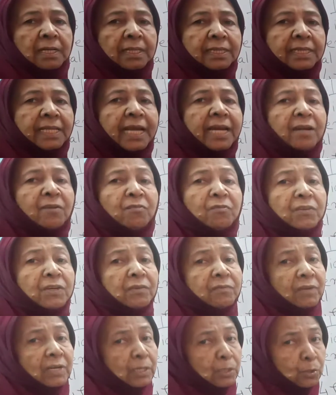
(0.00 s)
thing we
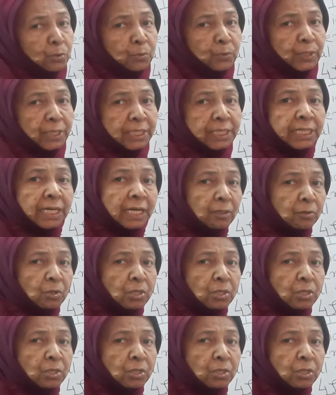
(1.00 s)
will do here